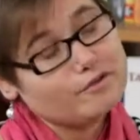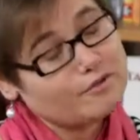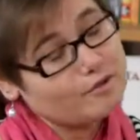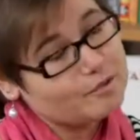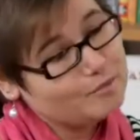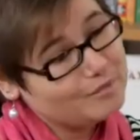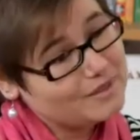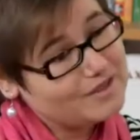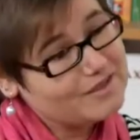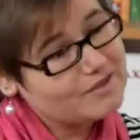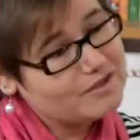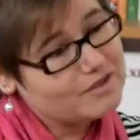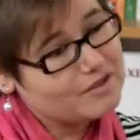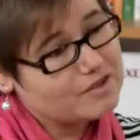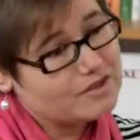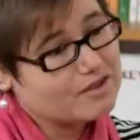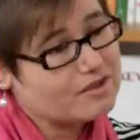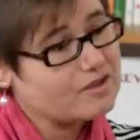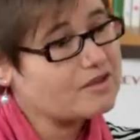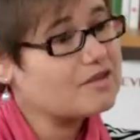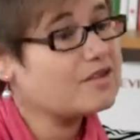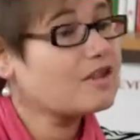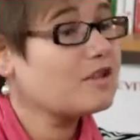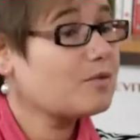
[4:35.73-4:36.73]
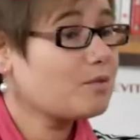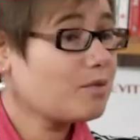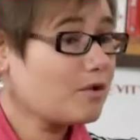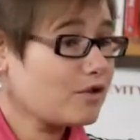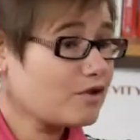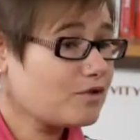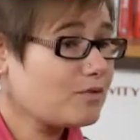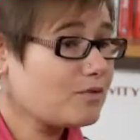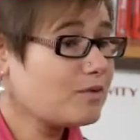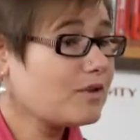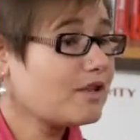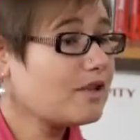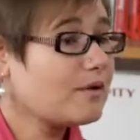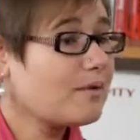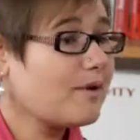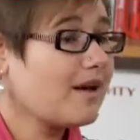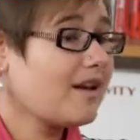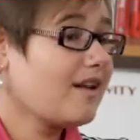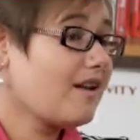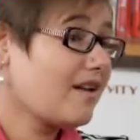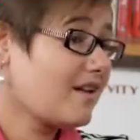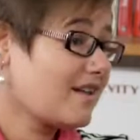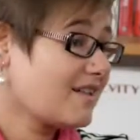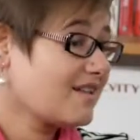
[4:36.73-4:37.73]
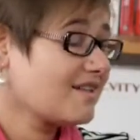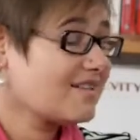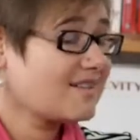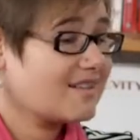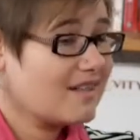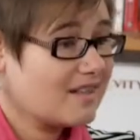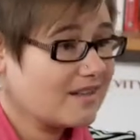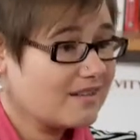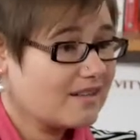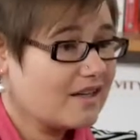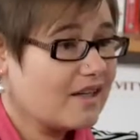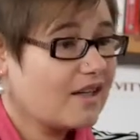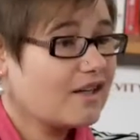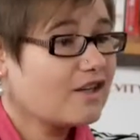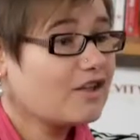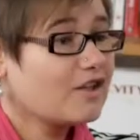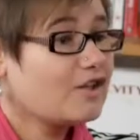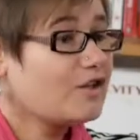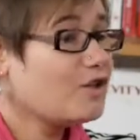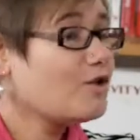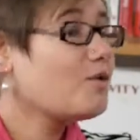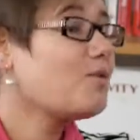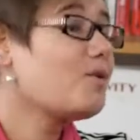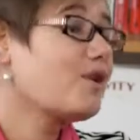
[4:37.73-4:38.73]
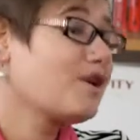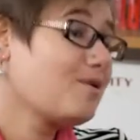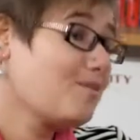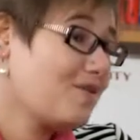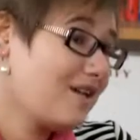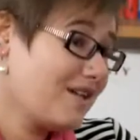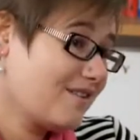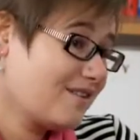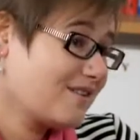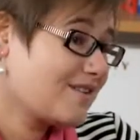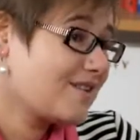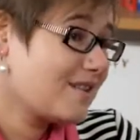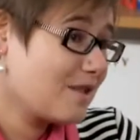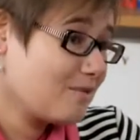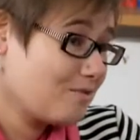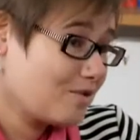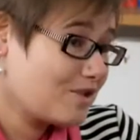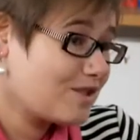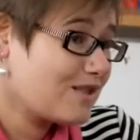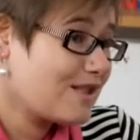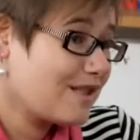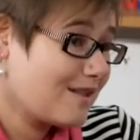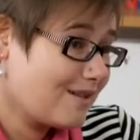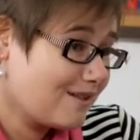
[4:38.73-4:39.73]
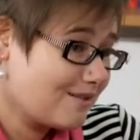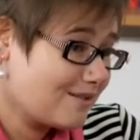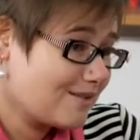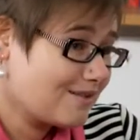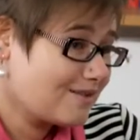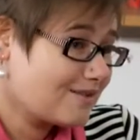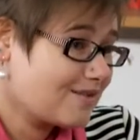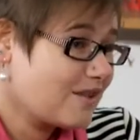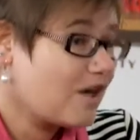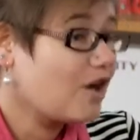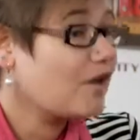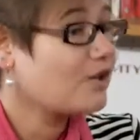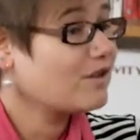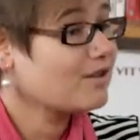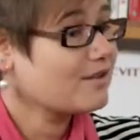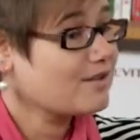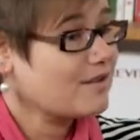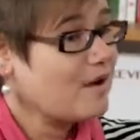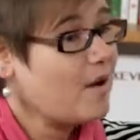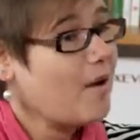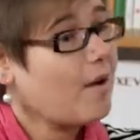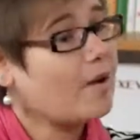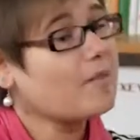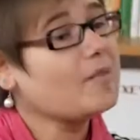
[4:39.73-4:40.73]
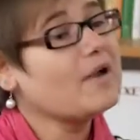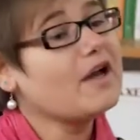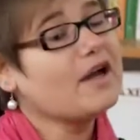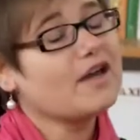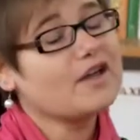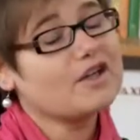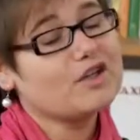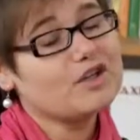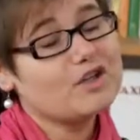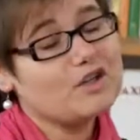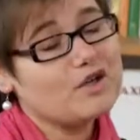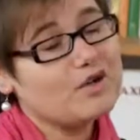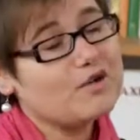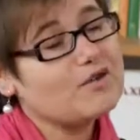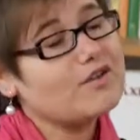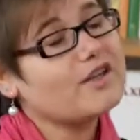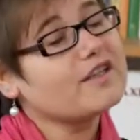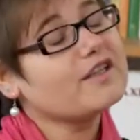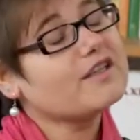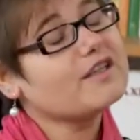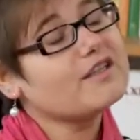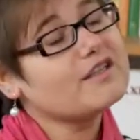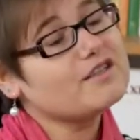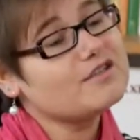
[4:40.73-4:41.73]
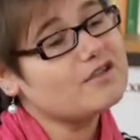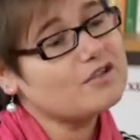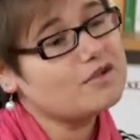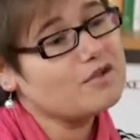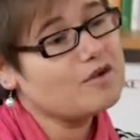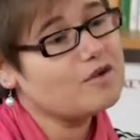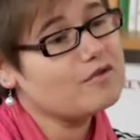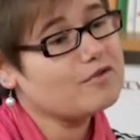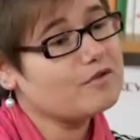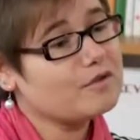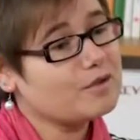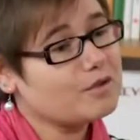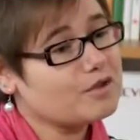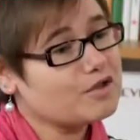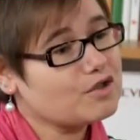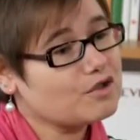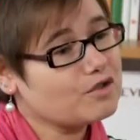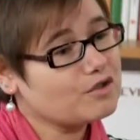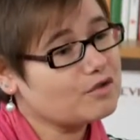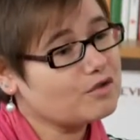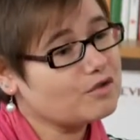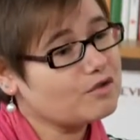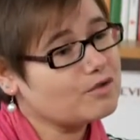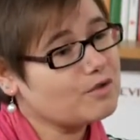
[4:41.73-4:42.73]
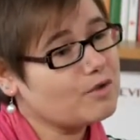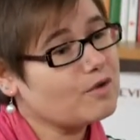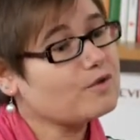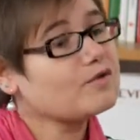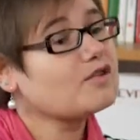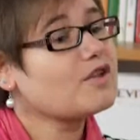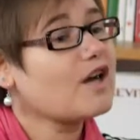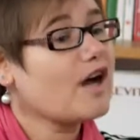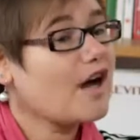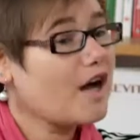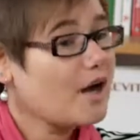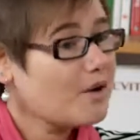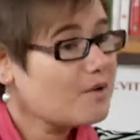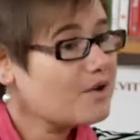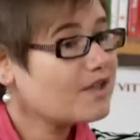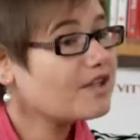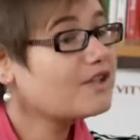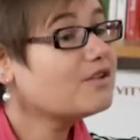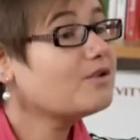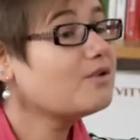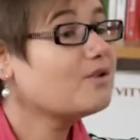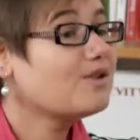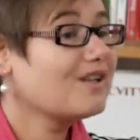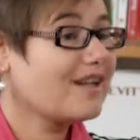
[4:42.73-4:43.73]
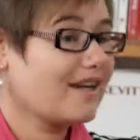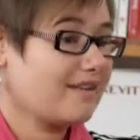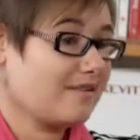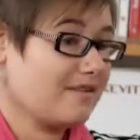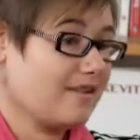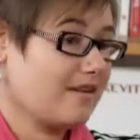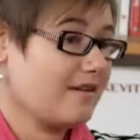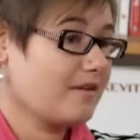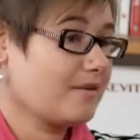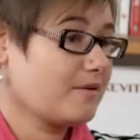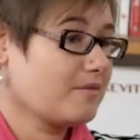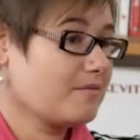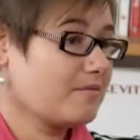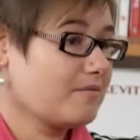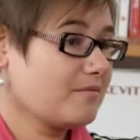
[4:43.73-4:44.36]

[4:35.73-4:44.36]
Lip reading: For businesses, it works really well. Like I said, you don't want to make the same mistakes all the time. You know that you need to go for a certain growth, so how can you get there?